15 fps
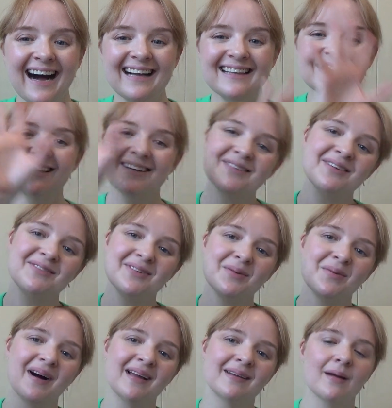Hello
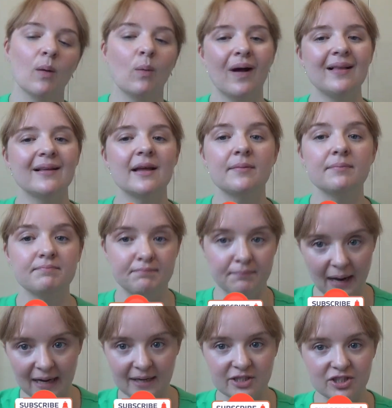everyone, welcome
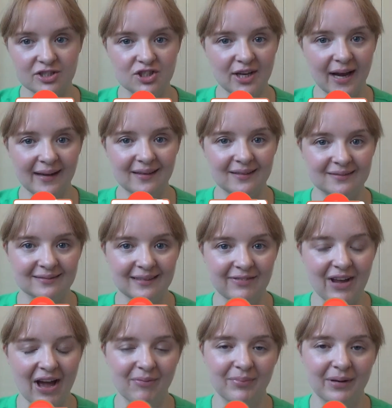back to the channel. If
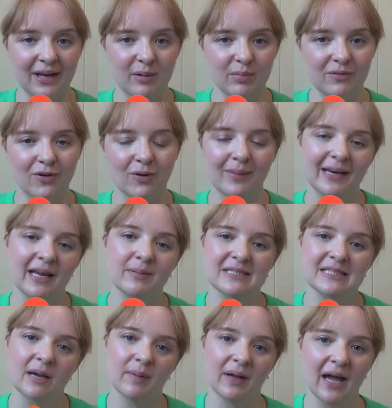you haven't been here before, my name is
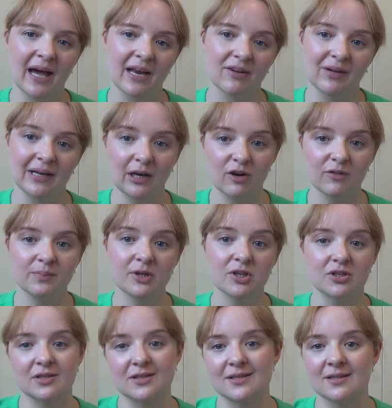Debbie and I read a lot of
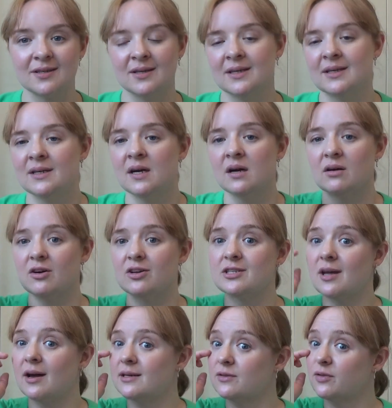books. Got a
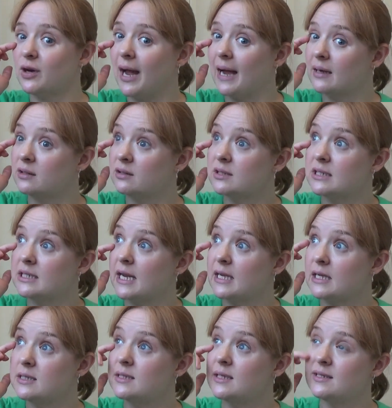slight different angle today
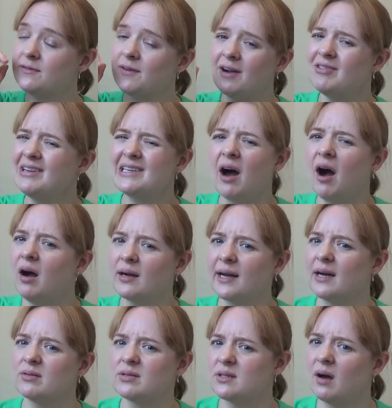because it's very dark
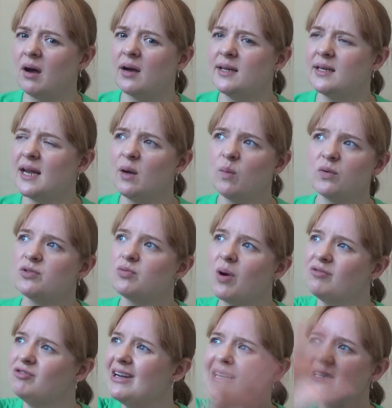outside. It was
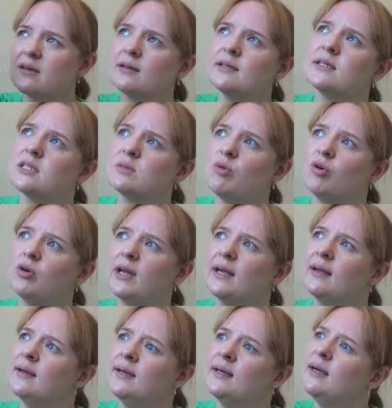really sunny this morning,
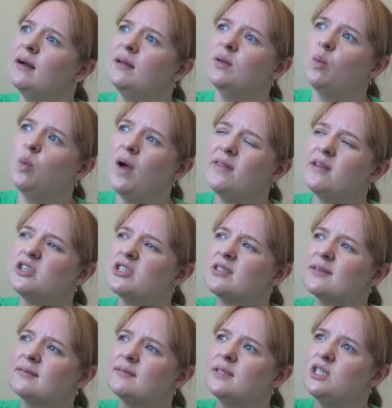the weather just
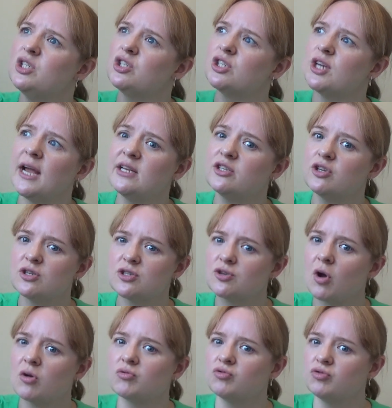suddenly changed and it's
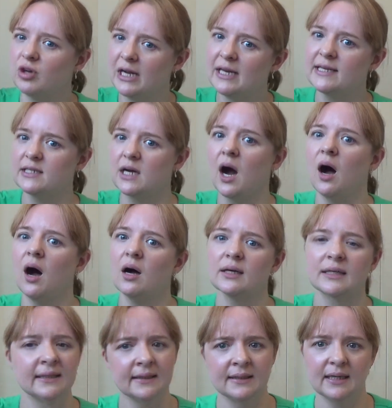gotten really
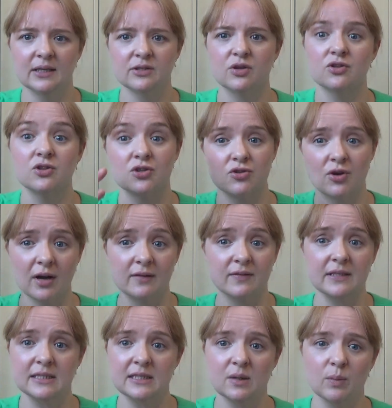dark. And so I was just trying to
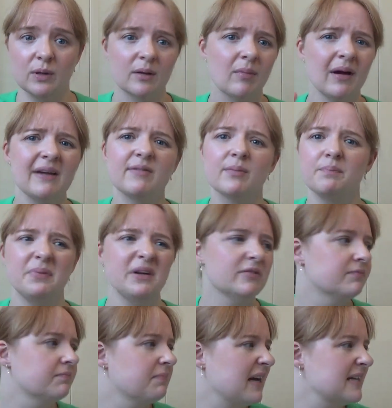find somewhere that might have a bit
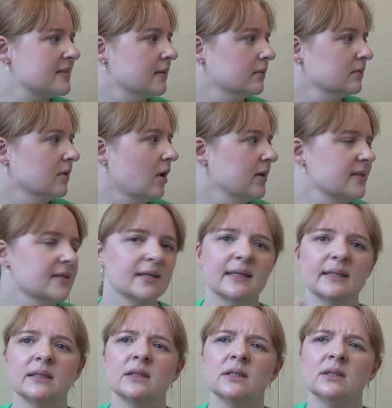of better
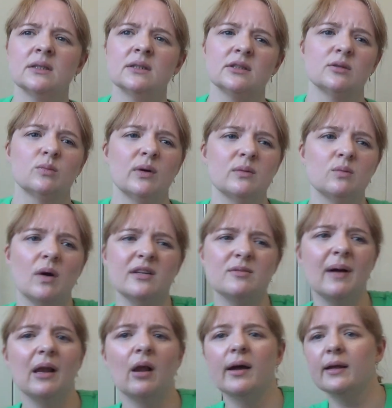lighting. But where's
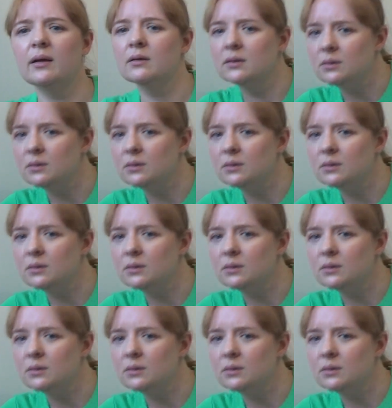my light?